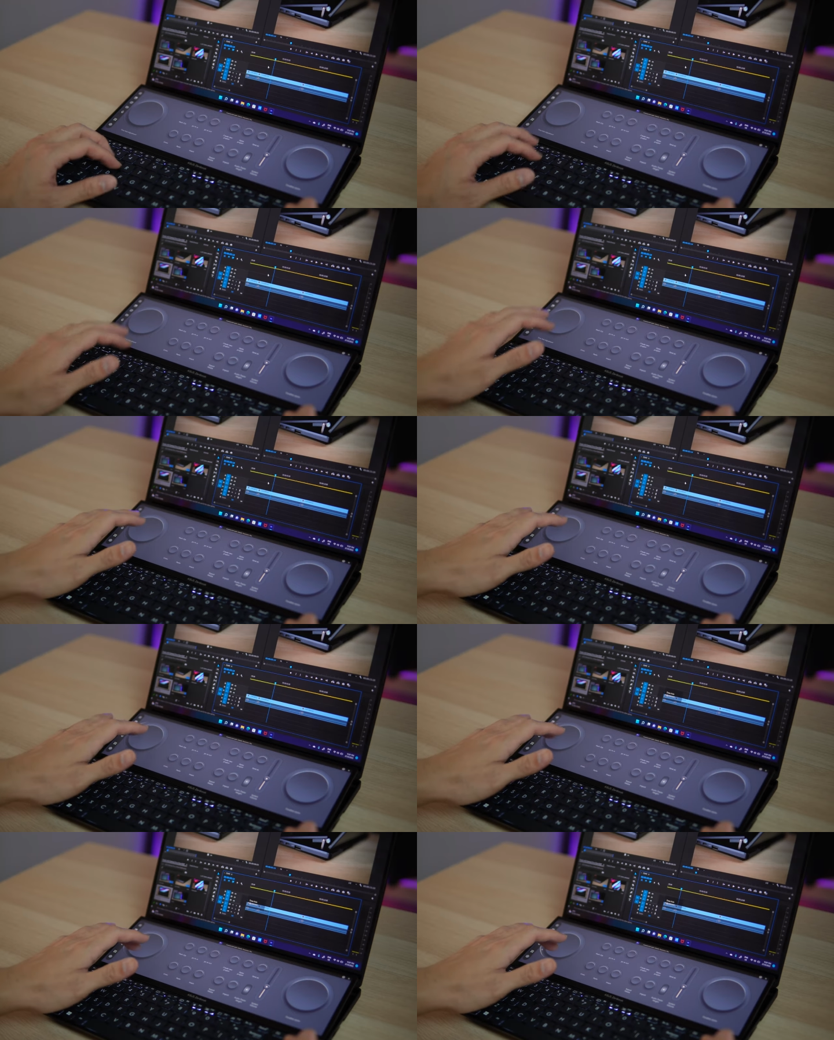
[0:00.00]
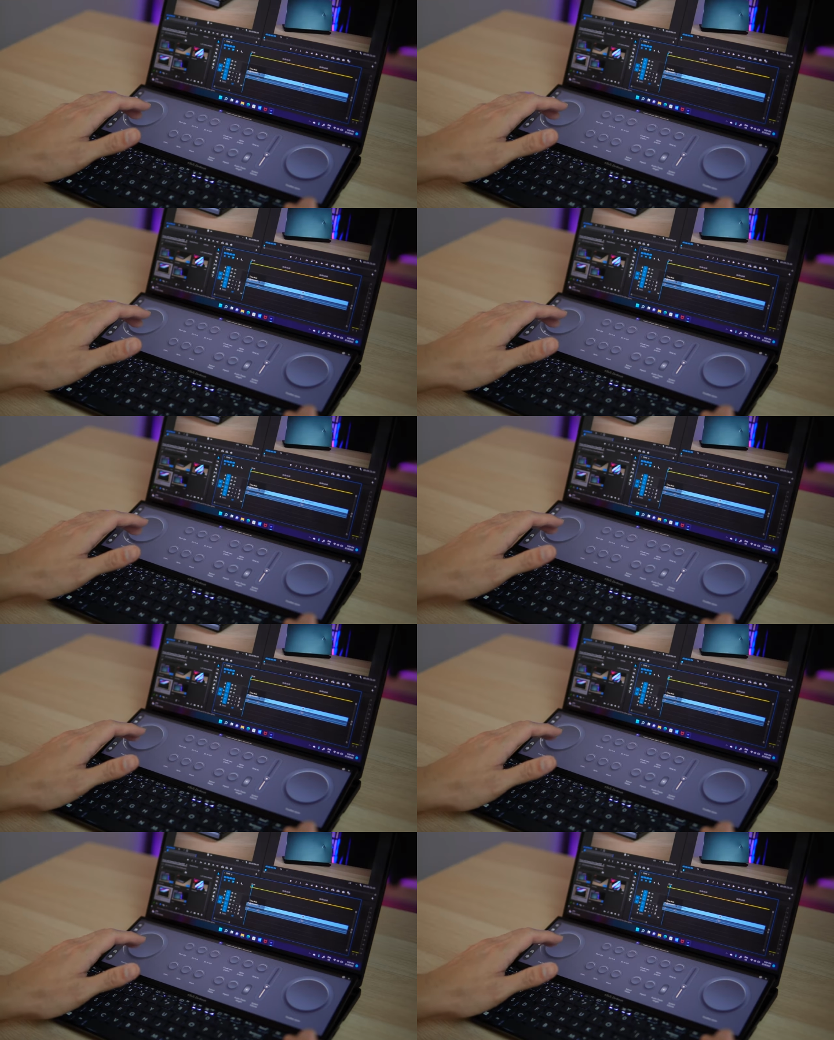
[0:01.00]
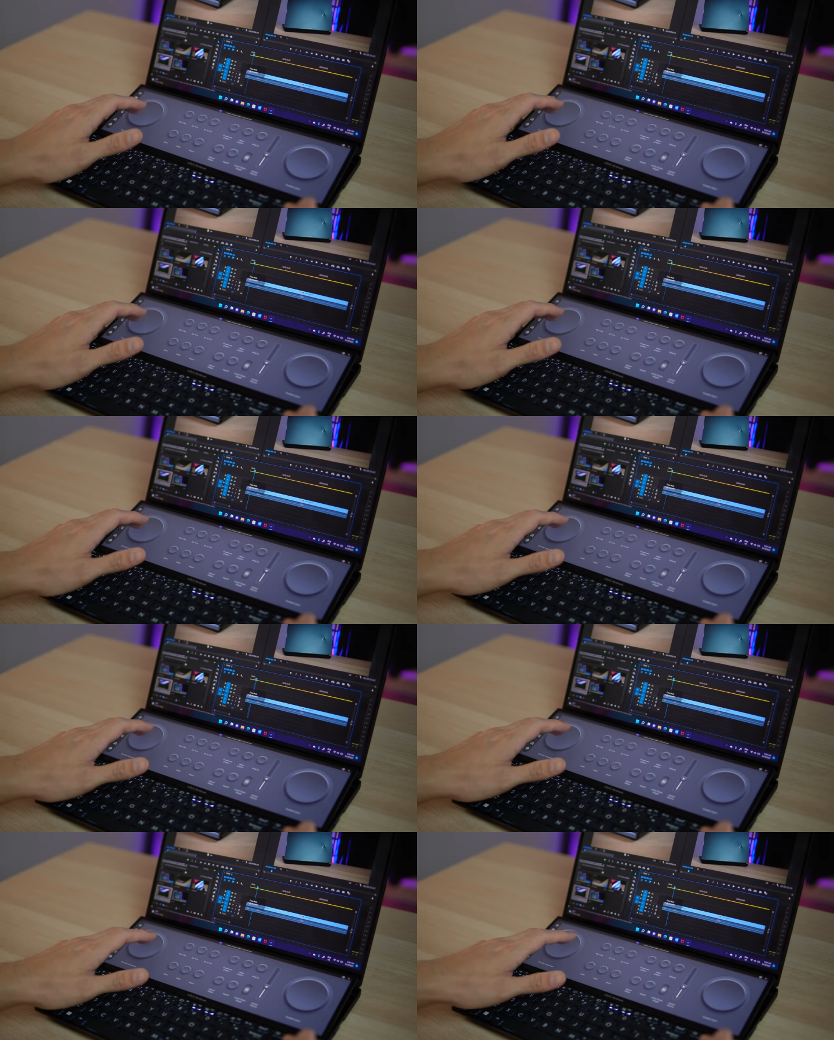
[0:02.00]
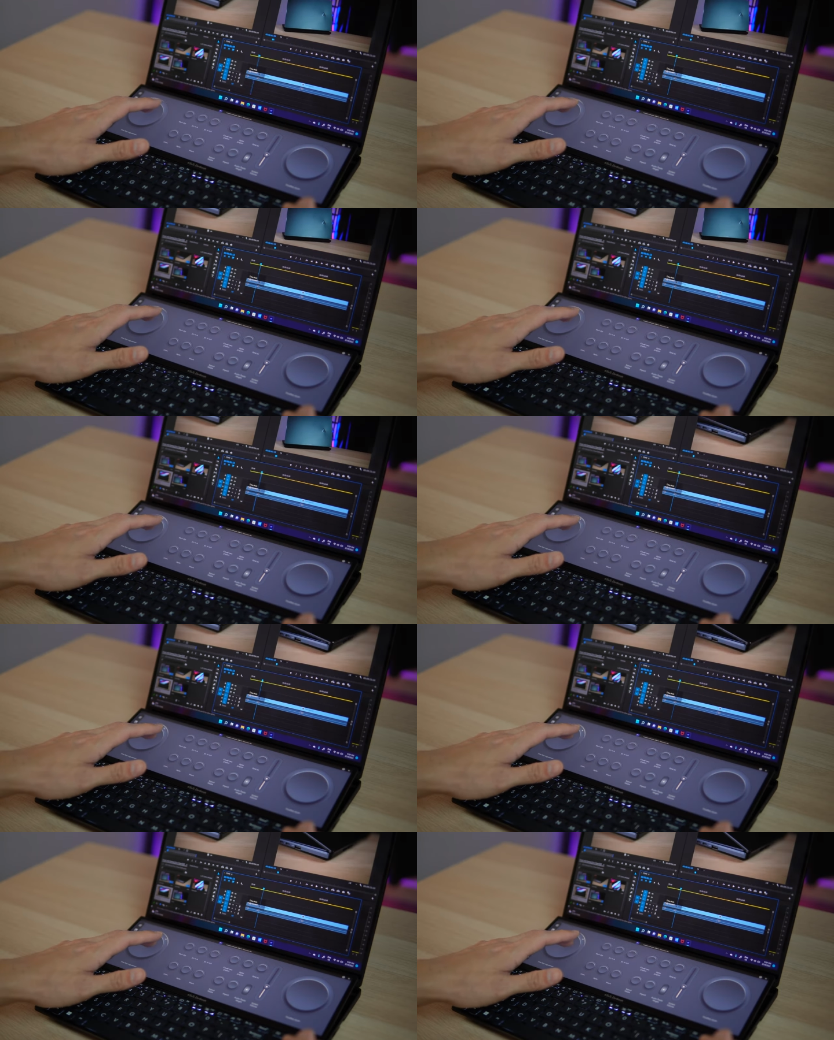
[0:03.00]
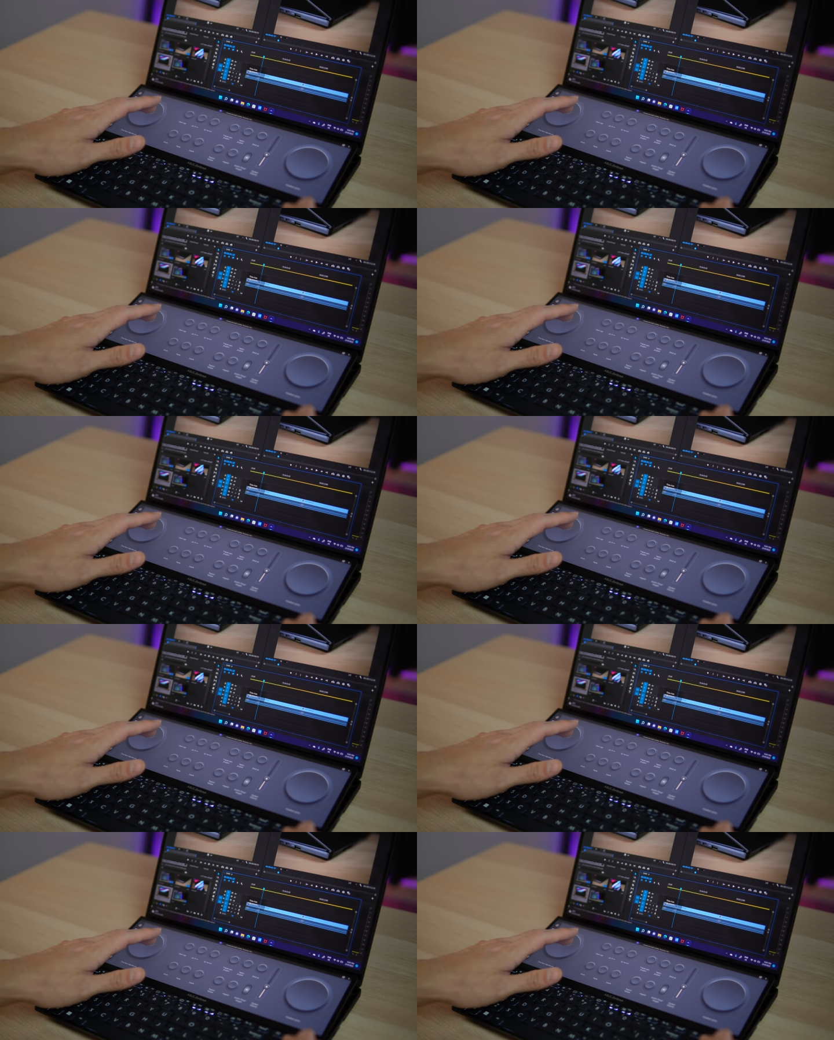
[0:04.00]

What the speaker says: [unreadable: no face in view]